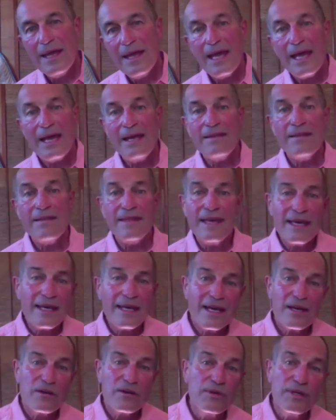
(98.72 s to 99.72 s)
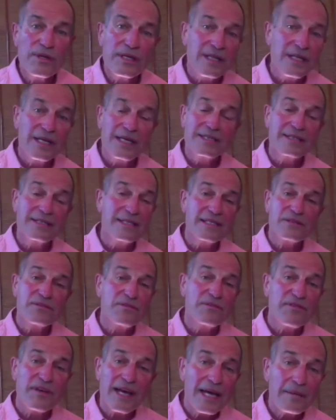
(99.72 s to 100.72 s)
And then I realized this
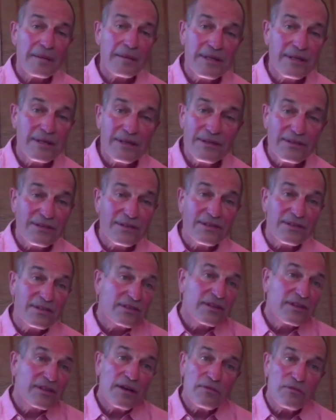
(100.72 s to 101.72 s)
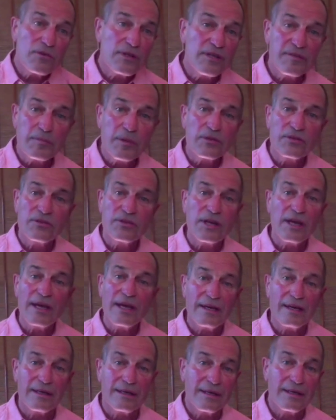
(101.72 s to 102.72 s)
fabulous discovery of Moshe
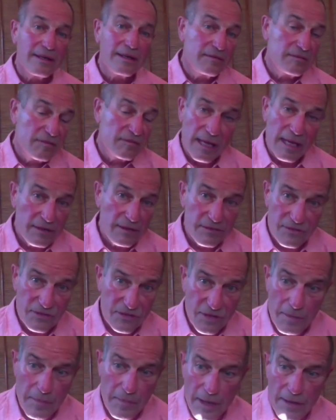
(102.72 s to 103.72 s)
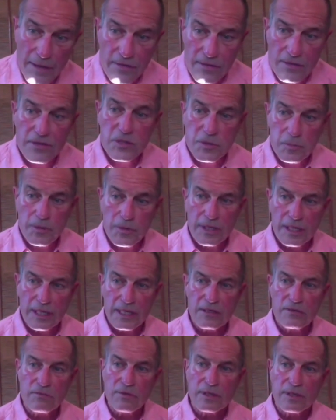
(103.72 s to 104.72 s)
and, and some others, but
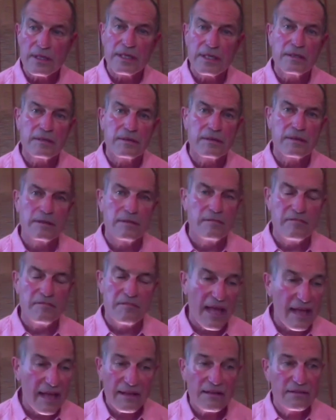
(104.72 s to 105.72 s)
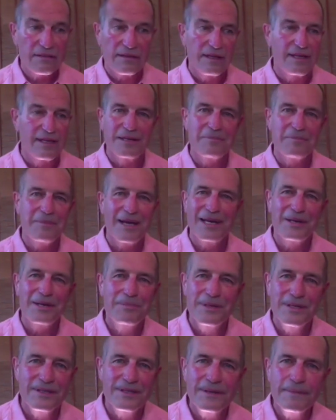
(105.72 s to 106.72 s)
he really nailed it, in my
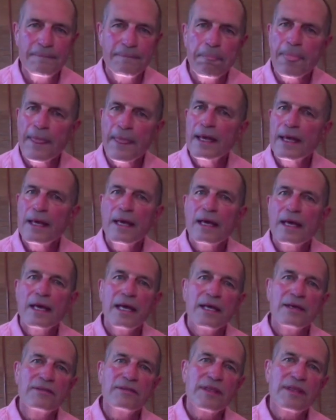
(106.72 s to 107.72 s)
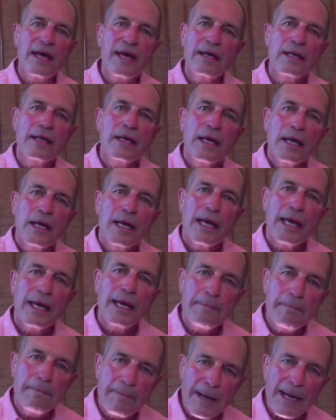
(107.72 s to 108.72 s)
opinion, is that
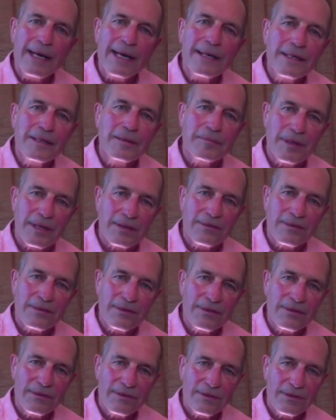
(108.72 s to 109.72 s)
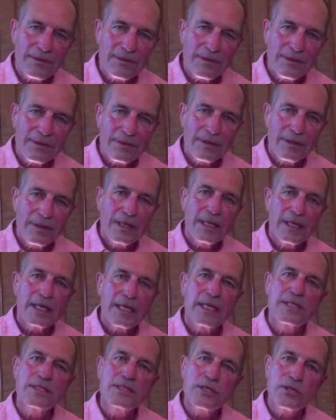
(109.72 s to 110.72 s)
embodiment
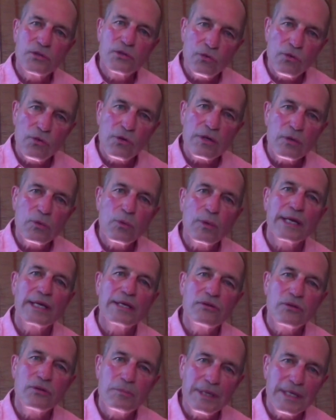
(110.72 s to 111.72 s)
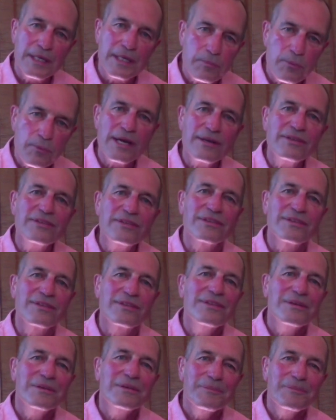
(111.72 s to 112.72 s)
is a doorway to being present.